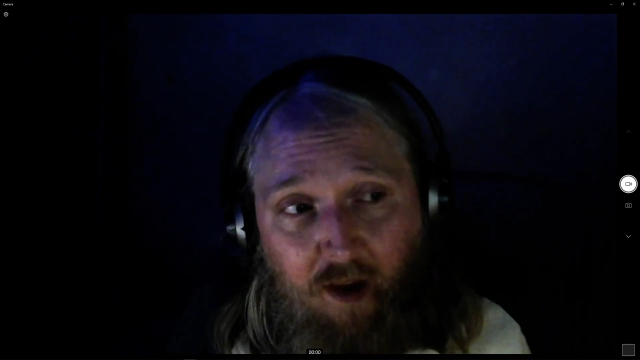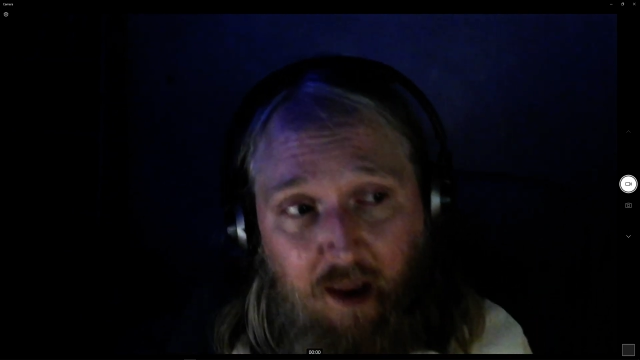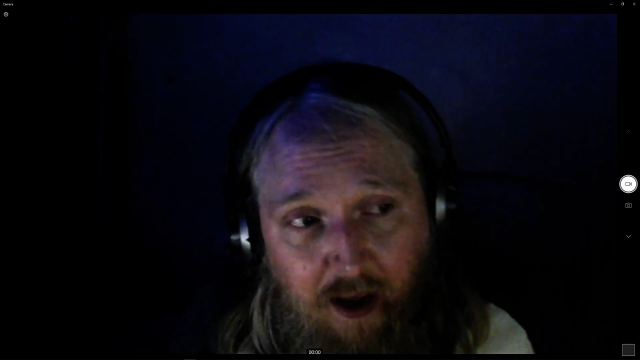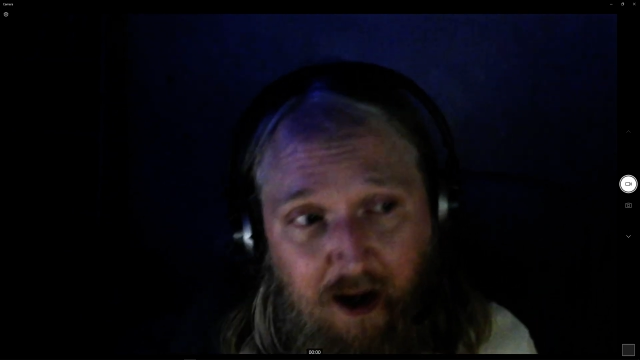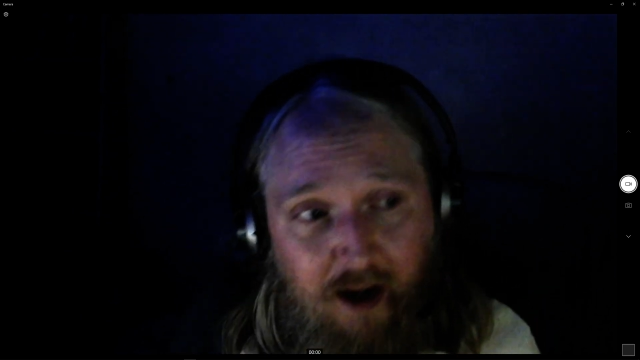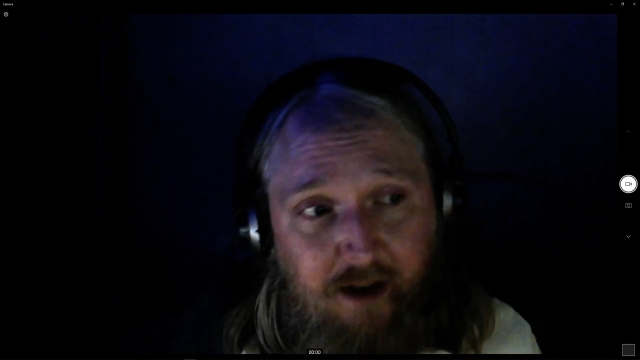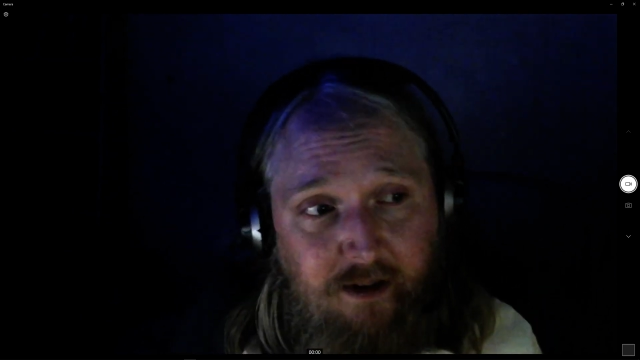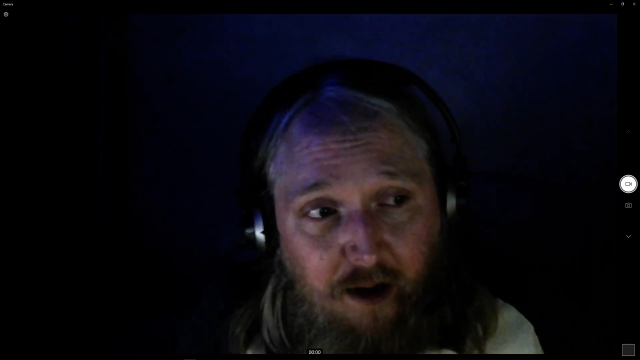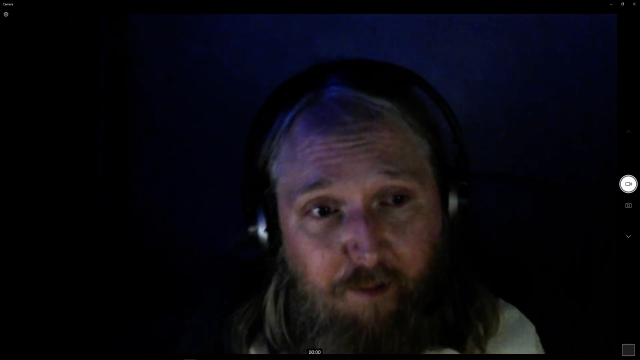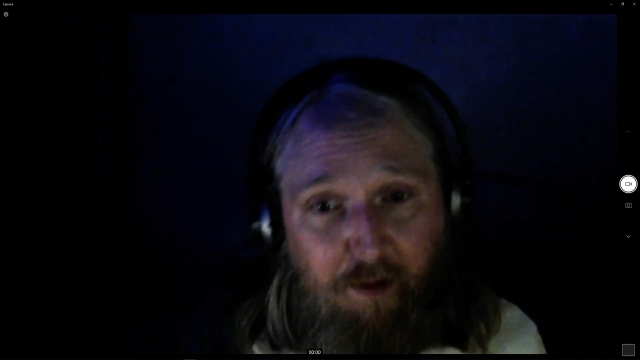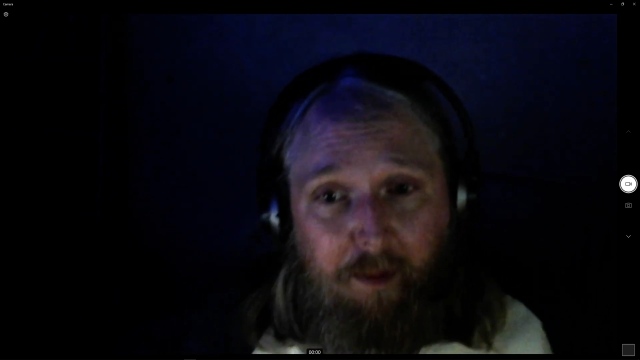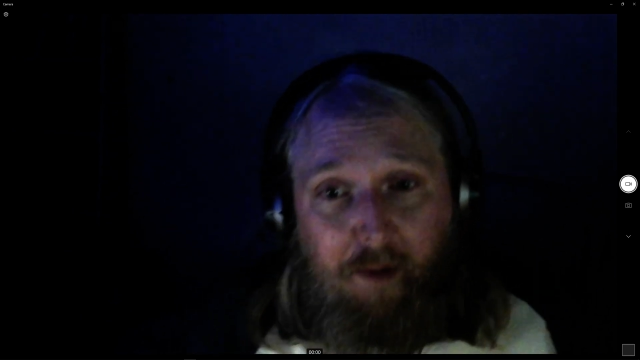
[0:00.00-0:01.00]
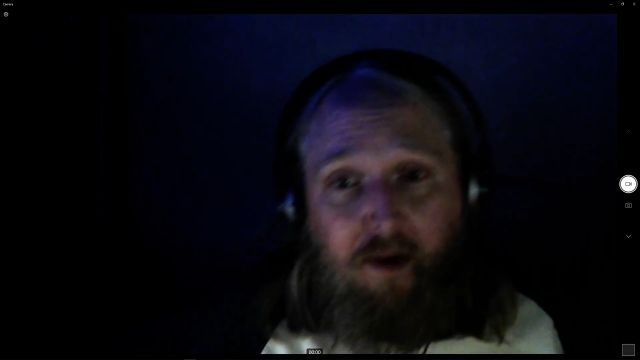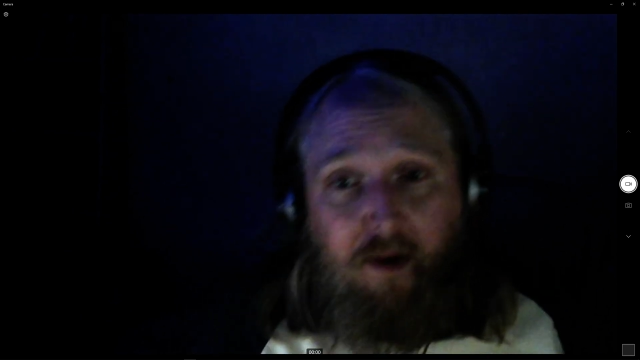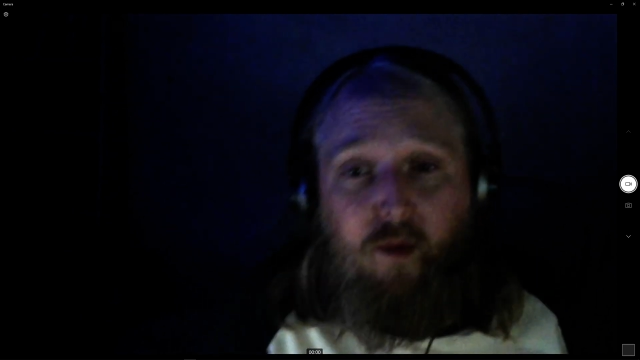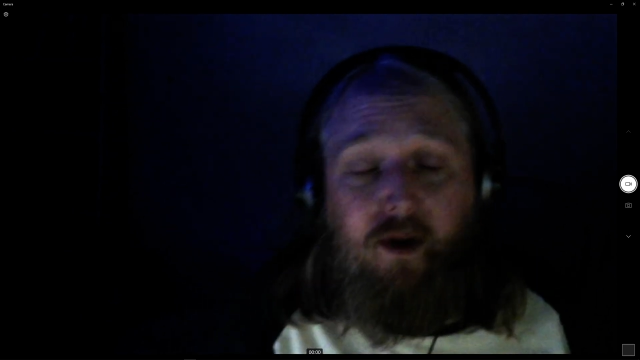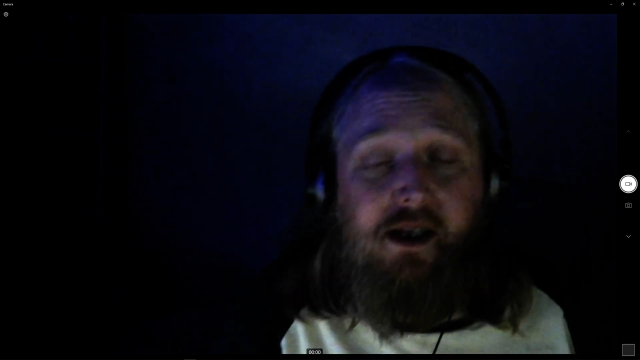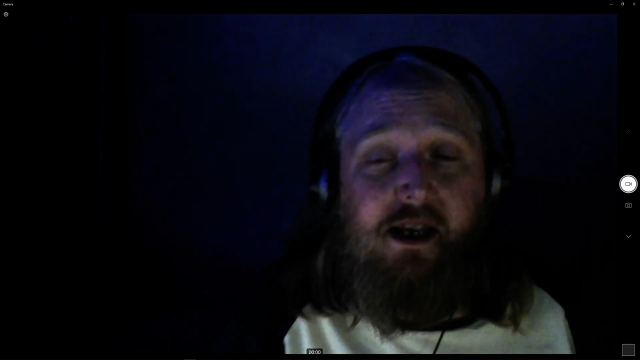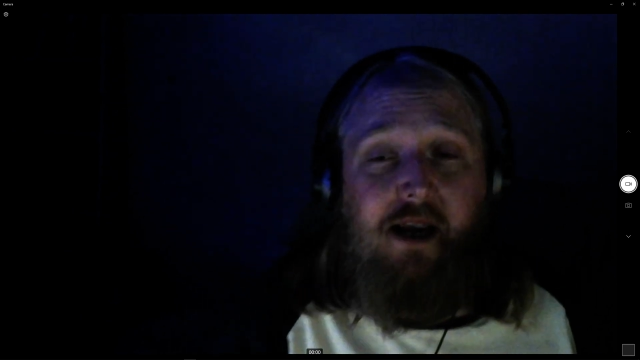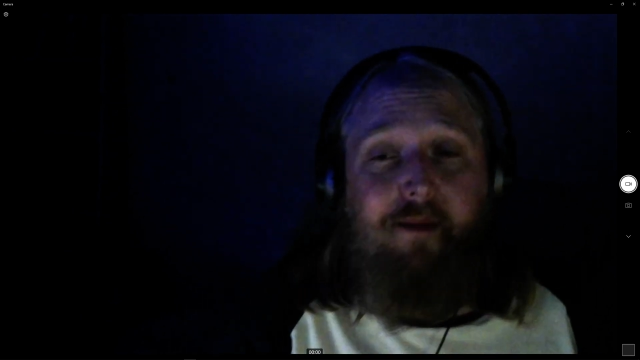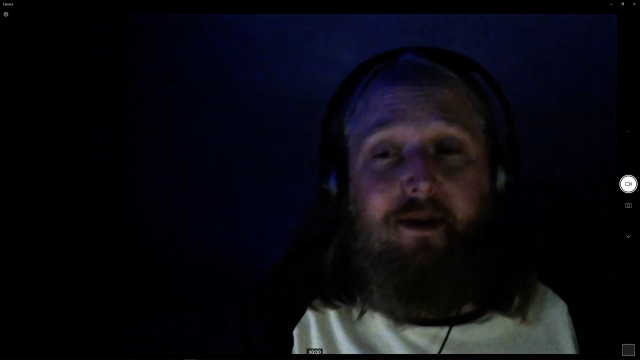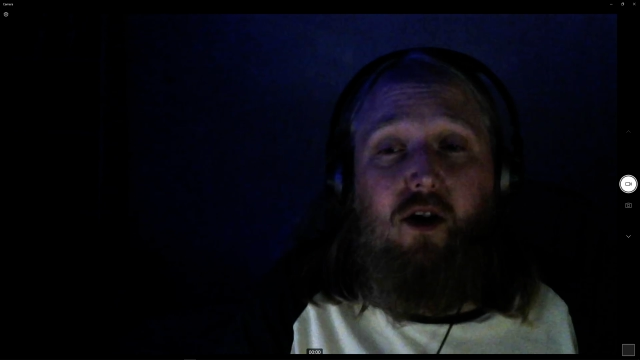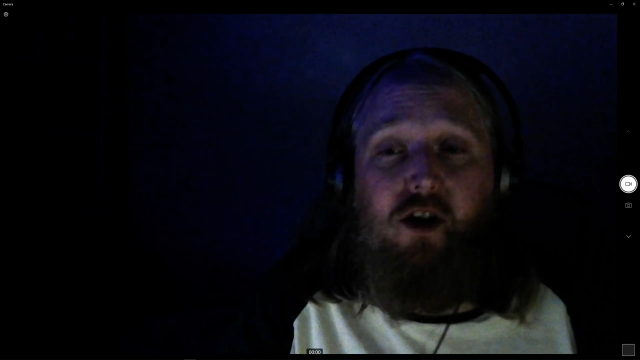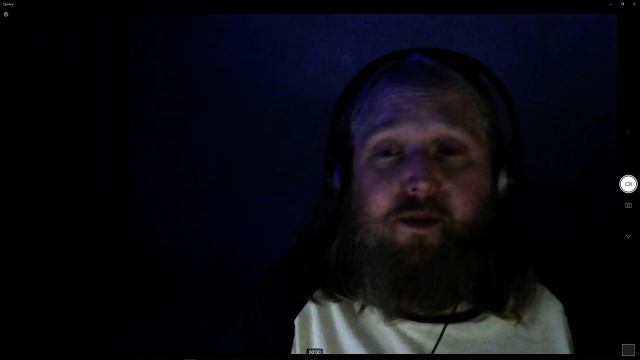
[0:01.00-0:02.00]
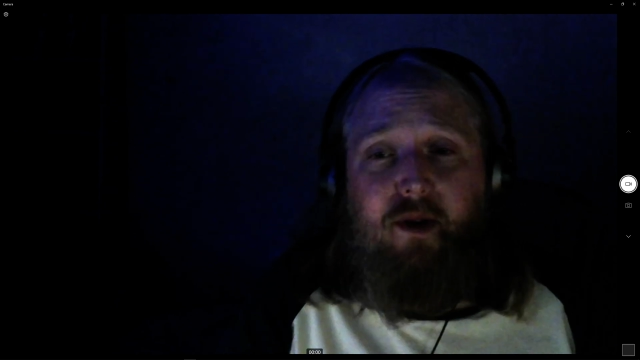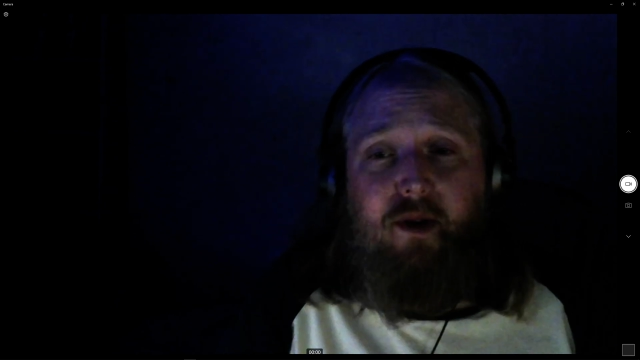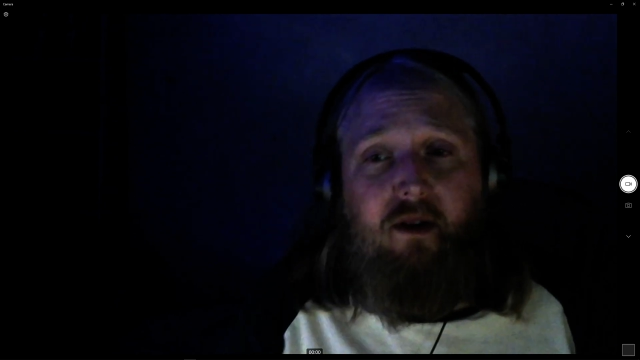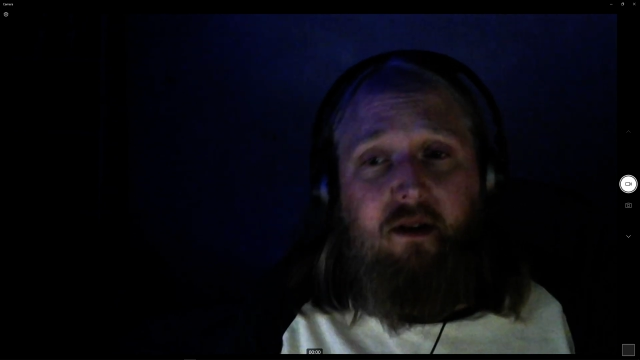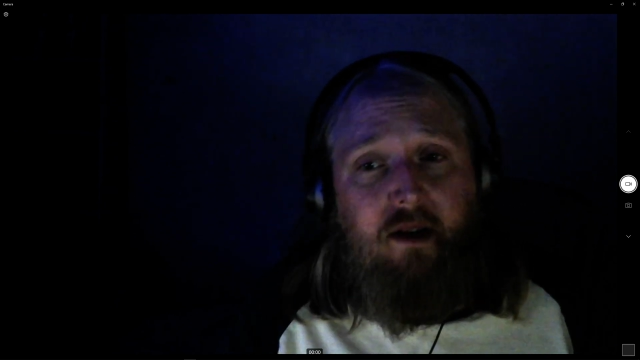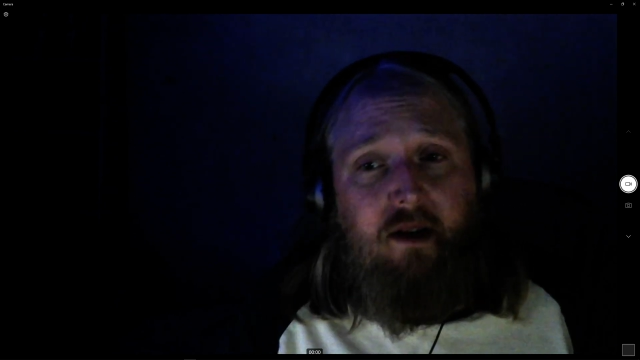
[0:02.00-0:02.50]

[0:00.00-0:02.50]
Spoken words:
and me and my mother went to see him in the hospital,